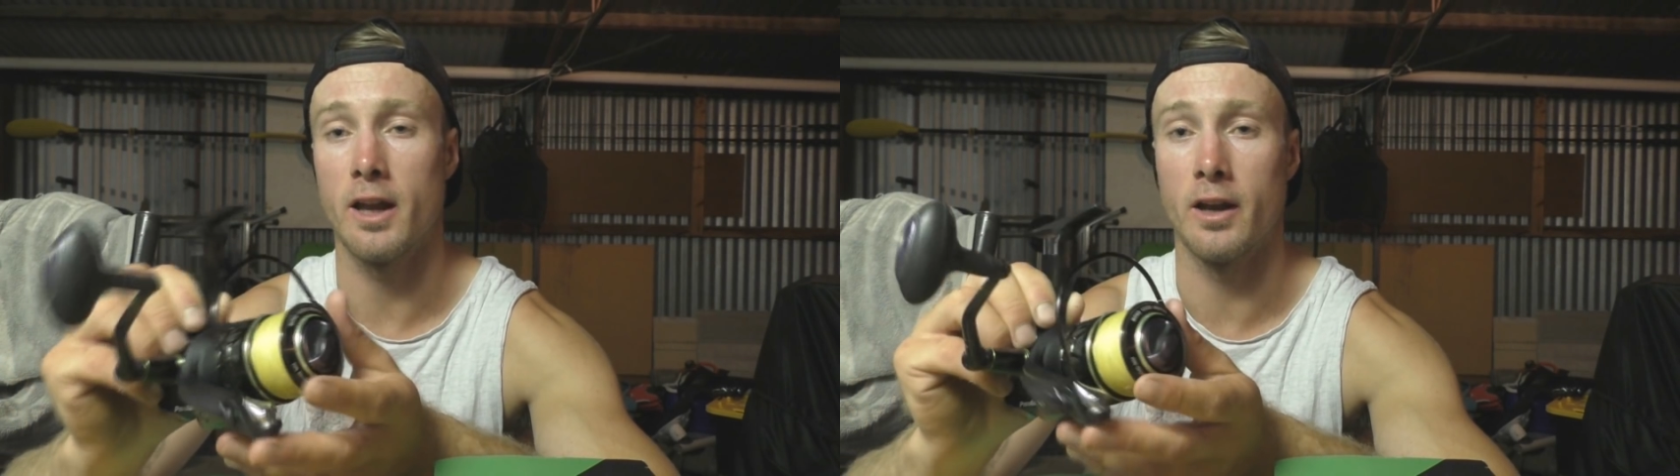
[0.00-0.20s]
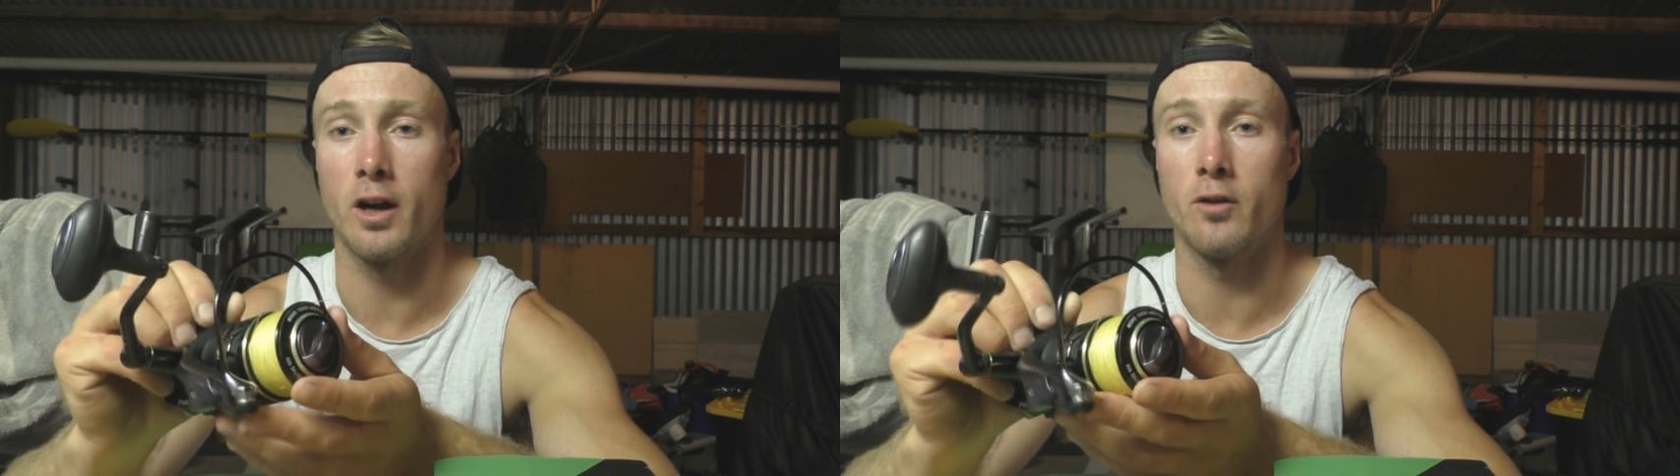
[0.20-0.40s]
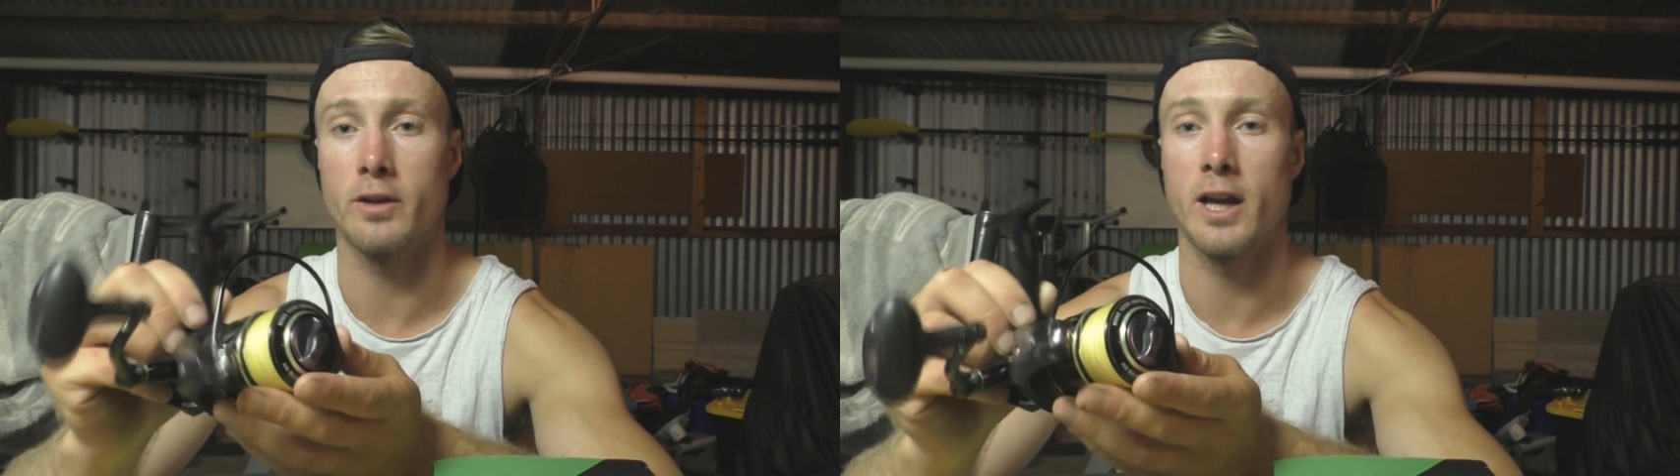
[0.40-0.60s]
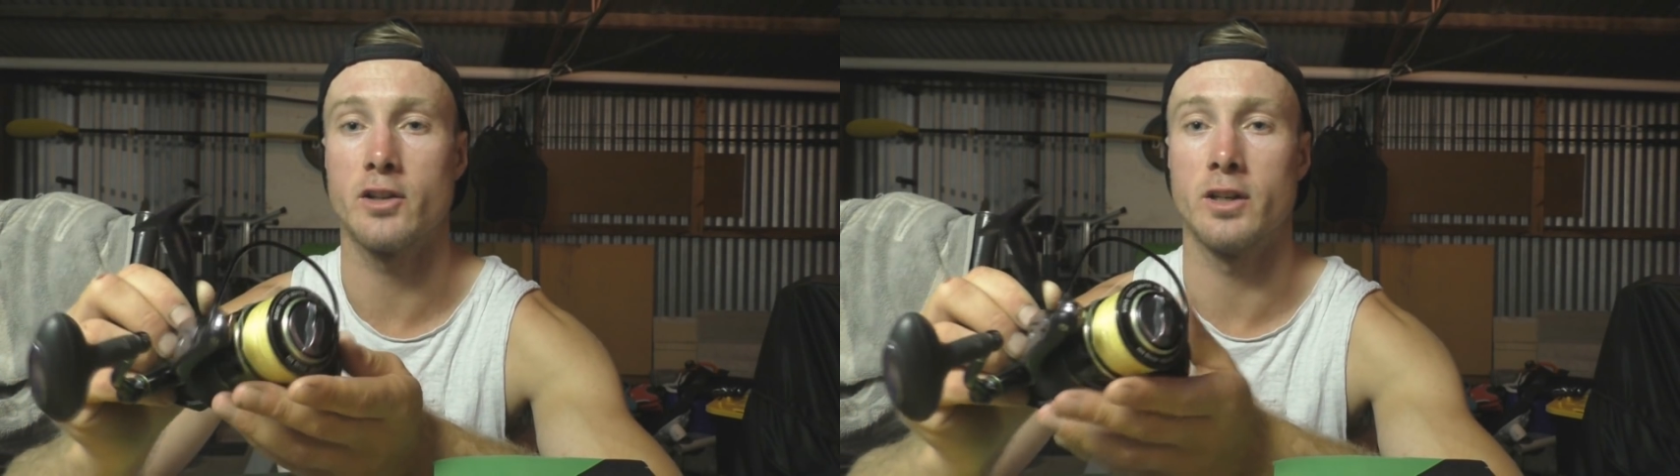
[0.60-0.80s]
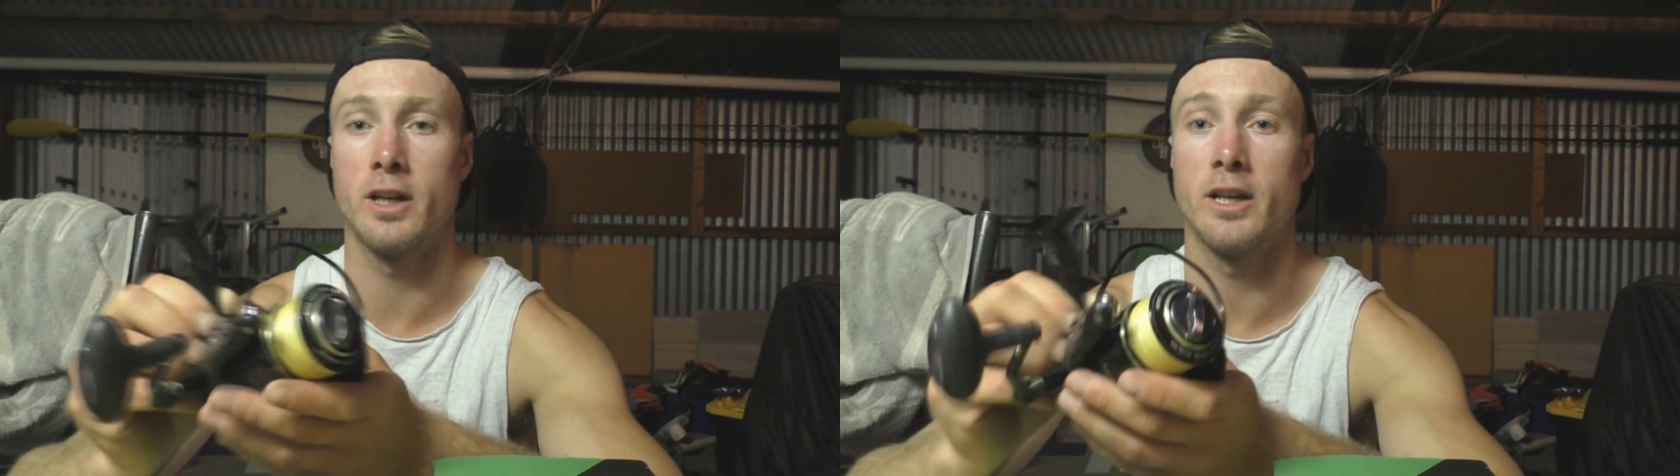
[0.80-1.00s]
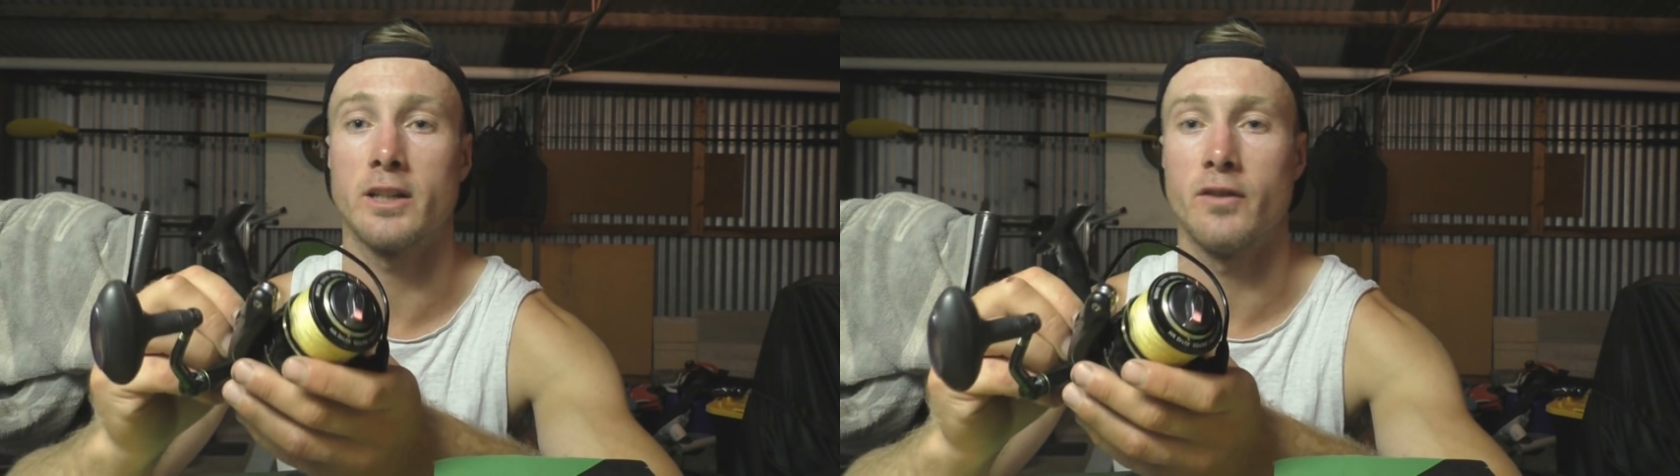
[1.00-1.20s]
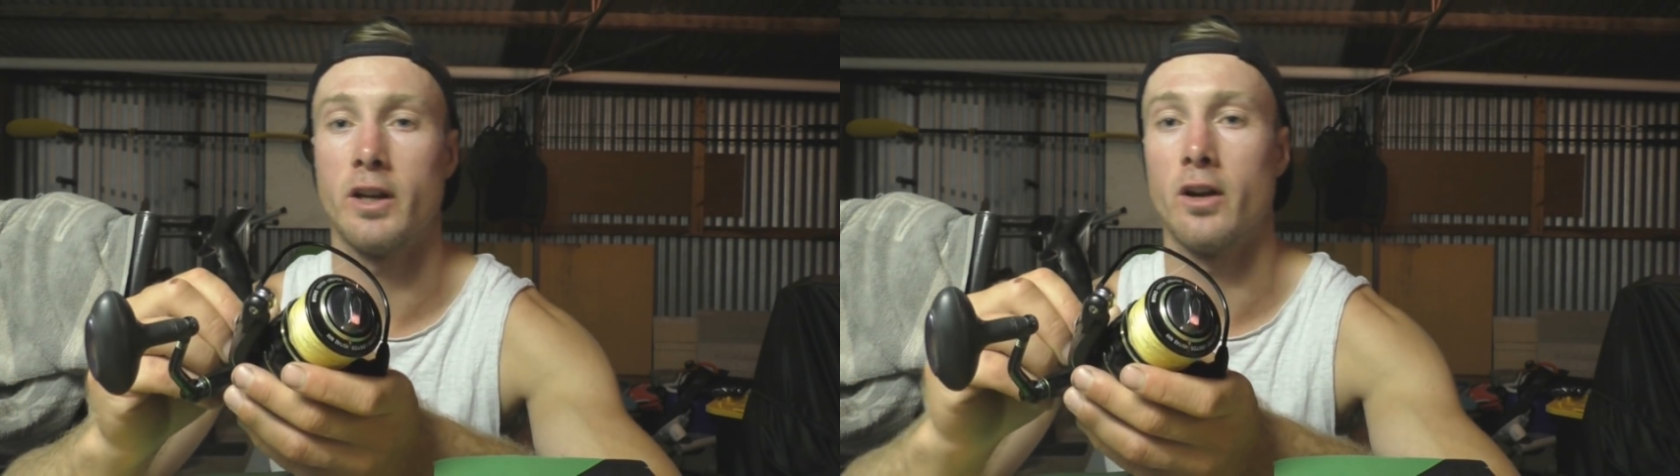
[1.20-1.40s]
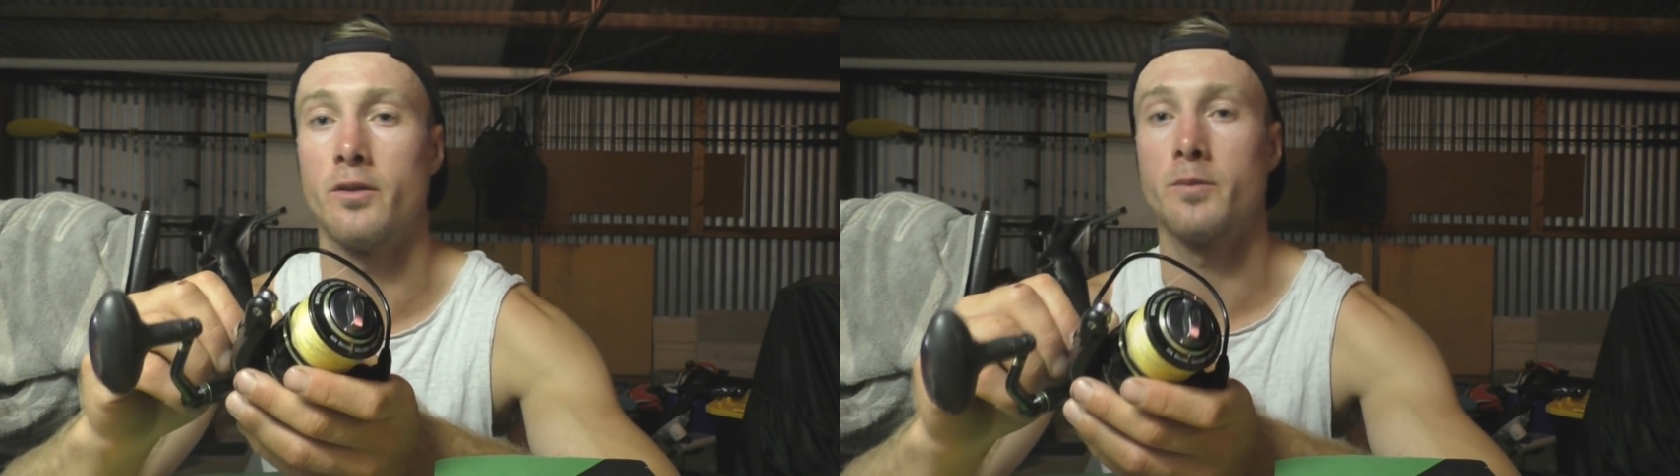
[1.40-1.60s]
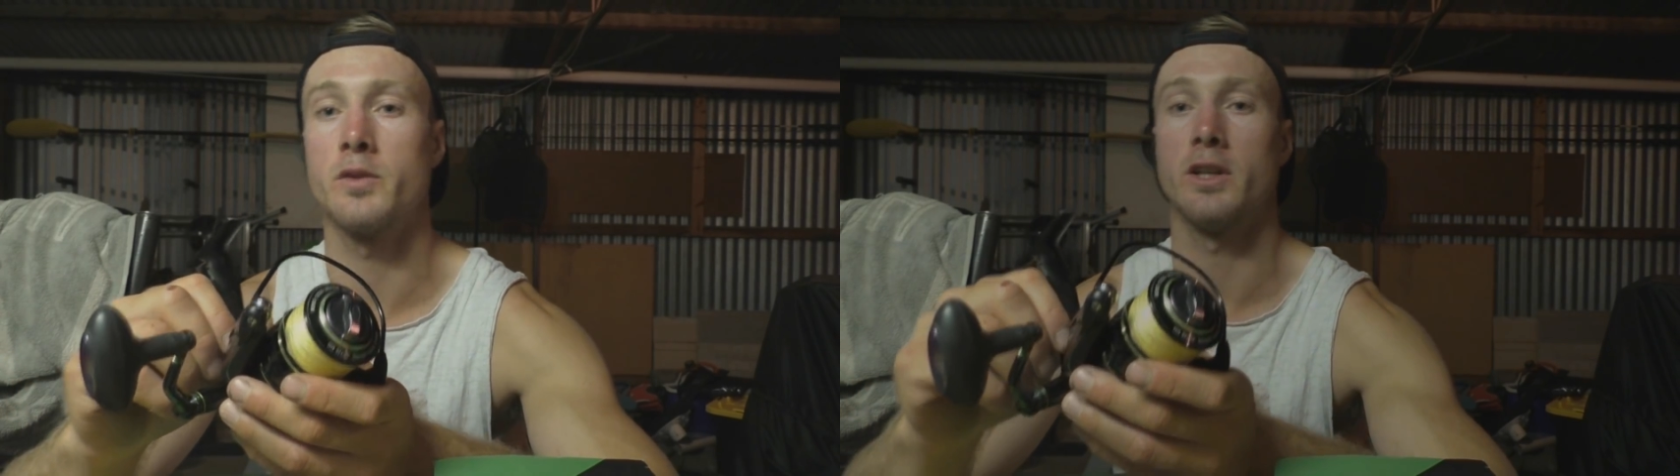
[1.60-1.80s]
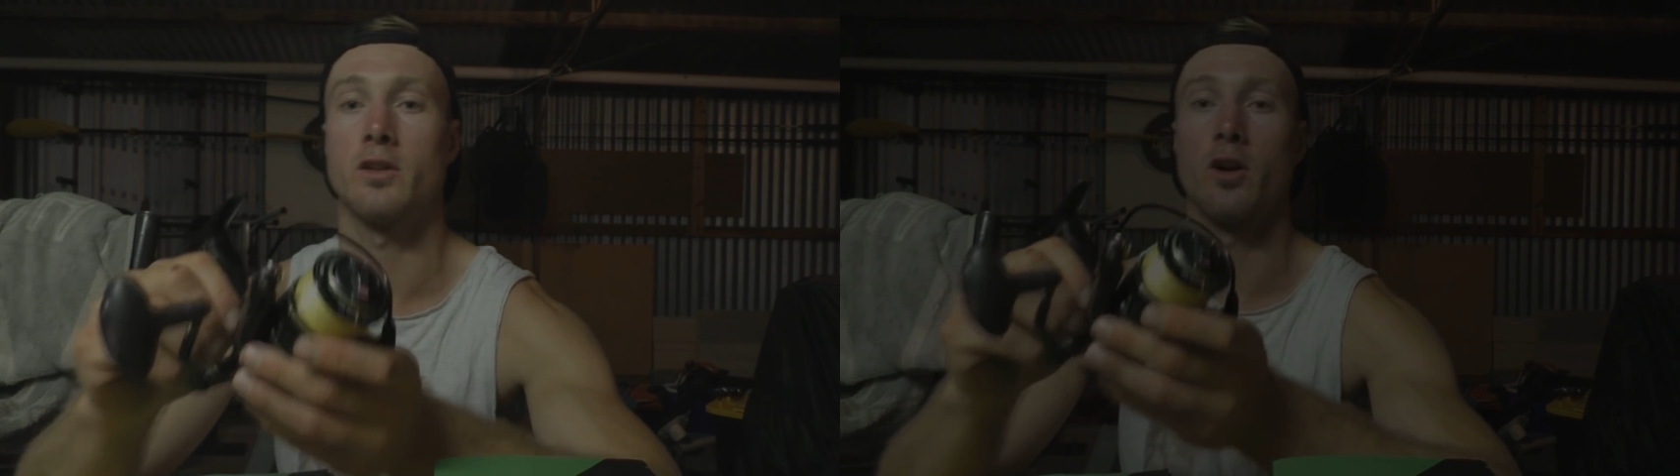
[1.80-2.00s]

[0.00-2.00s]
and I'll catch you in the next video. Cheers,